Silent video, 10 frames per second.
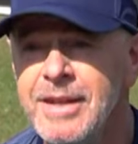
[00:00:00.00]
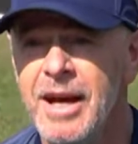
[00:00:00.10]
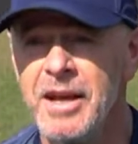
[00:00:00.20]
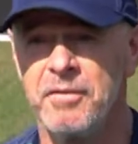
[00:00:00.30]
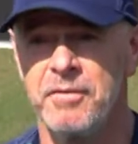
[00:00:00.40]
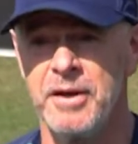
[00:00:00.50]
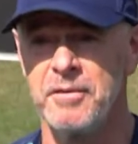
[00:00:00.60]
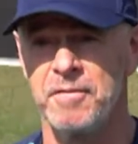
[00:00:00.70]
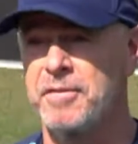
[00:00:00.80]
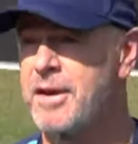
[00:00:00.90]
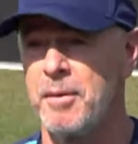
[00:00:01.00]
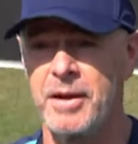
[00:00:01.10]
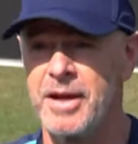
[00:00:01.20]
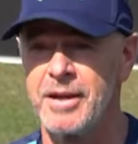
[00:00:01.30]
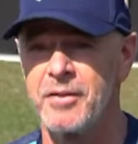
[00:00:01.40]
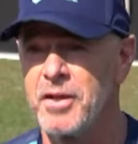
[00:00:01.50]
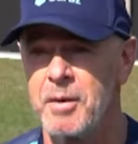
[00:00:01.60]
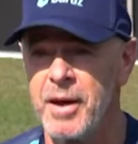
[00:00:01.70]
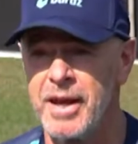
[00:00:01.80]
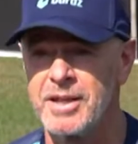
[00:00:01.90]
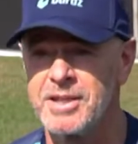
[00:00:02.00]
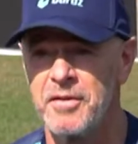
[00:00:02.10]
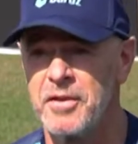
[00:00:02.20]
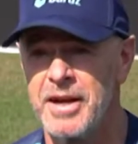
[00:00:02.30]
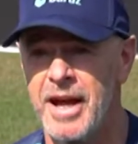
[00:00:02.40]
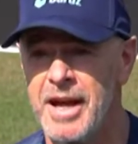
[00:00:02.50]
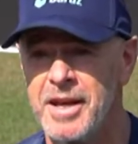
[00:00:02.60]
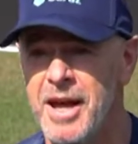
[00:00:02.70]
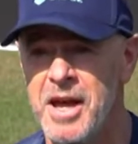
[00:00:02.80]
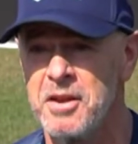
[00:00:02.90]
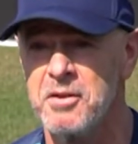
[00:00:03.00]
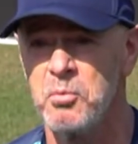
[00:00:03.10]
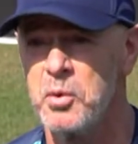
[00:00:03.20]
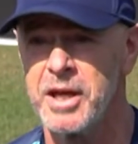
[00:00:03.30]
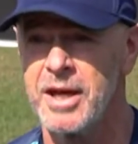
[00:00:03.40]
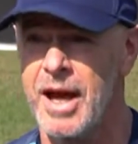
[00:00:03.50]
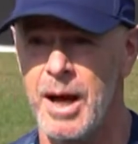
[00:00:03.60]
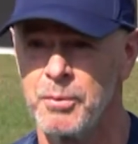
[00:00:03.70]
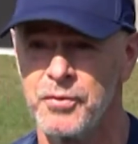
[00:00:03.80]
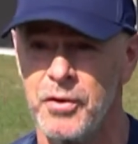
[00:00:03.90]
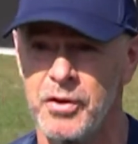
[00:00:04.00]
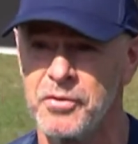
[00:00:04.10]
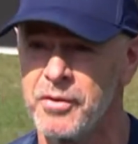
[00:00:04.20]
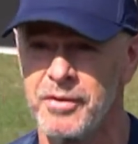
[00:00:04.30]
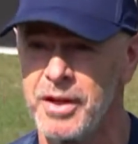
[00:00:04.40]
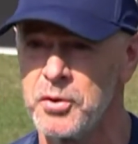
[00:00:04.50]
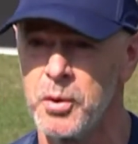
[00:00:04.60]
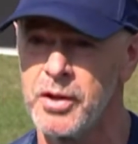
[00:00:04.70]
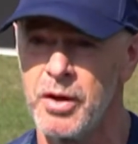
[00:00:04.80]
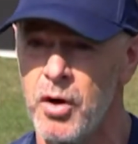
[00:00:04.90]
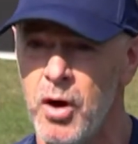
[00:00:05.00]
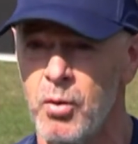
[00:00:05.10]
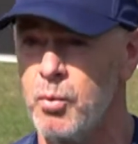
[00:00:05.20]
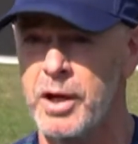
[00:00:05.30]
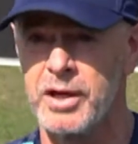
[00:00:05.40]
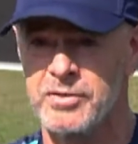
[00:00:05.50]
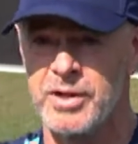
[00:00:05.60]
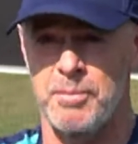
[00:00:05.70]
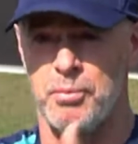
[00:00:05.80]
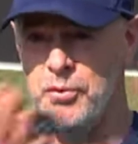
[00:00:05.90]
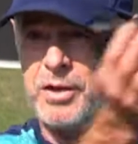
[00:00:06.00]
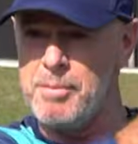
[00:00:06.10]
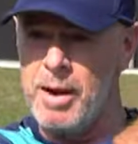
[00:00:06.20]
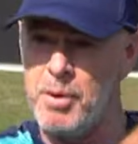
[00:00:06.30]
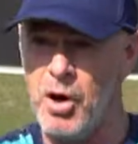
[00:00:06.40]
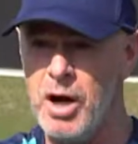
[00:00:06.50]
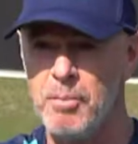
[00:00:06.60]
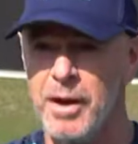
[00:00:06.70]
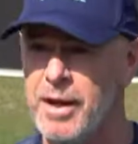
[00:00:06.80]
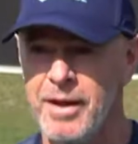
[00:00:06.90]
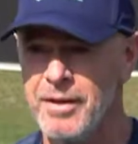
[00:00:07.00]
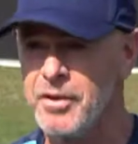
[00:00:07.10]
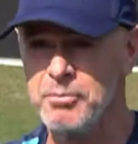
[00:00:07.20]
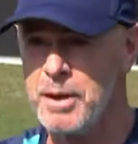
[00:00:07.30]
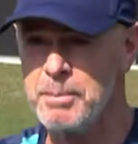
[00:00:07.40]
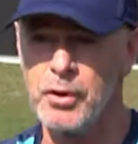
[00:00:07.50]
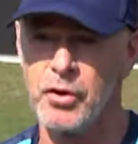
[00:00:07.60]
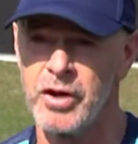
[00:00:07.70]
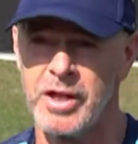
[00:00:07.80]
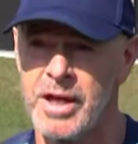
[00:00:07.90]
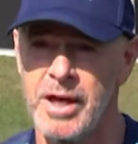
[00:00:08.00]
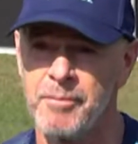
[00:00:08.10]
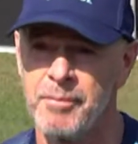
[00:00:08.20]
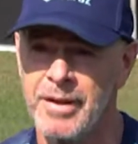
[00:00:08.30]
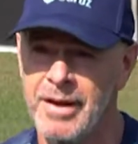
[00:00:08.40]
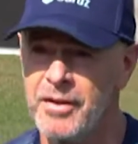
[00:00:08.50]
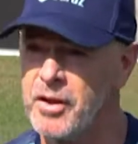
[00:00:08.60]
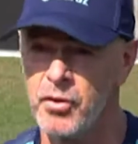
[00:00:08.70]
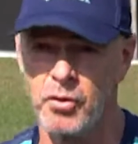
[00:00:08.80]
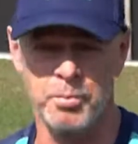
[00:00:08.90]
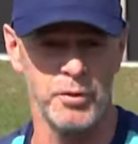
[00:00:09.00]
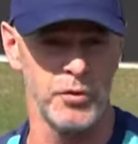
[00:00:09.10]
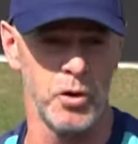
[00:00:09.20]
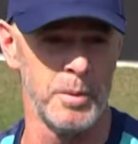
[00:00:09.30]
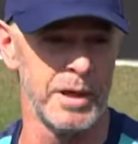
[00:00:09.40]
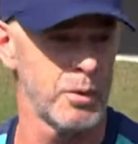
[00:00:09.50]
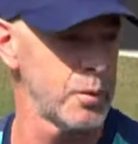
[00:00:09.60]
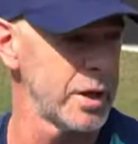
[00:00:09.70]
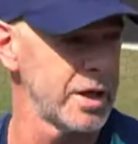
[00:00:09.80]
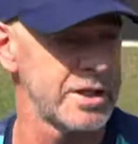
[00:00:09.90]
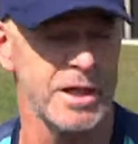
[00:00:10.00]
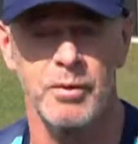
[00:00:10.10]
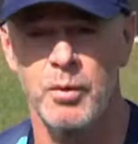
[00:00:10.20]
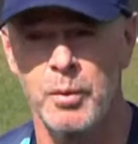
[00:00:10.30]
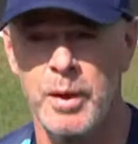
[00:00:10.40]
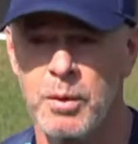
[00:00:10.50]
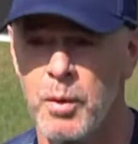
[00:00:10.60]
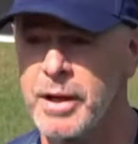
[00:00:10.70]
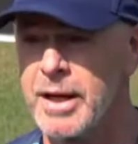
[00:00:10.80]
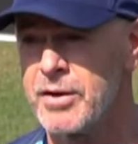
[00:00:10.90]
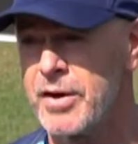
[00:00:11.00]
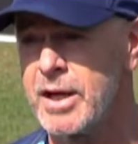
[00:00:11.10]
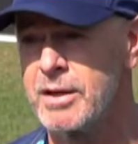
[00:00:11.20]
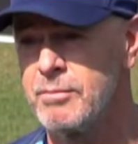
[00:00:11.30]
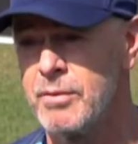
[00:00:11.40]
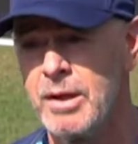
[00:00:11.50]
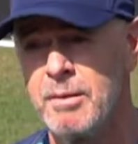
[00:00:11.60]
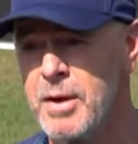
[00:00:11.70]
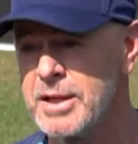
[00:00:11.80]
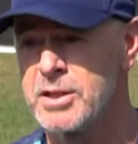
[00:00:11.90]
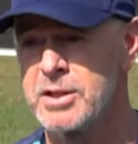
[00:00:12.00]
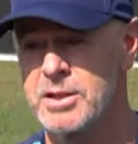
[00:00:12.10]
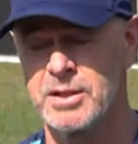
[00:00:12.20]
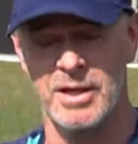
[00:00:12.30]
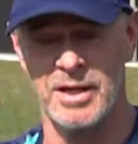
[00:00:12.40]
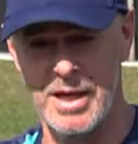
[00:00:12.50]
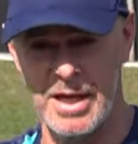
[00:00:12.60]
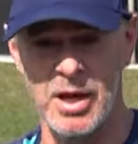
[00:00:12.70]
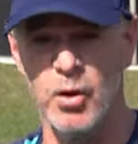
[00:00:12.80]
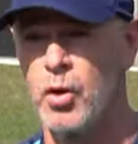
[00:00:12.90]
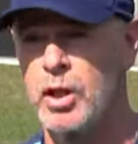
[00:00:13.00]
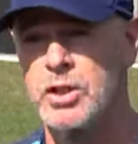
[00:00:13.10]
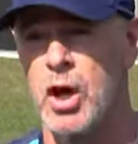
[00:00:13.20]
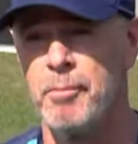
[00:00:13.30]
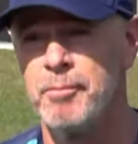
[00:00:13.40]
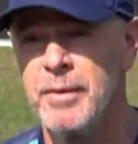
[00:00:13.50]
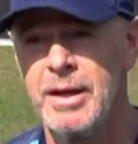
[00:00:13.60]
And a 5th coming in. They're batting at 7 and 8 and winning games for us. They're doing their role. We could say put them up higher, but there's people already there, and they're all performing. We're winning one-day cricket matches here all the time.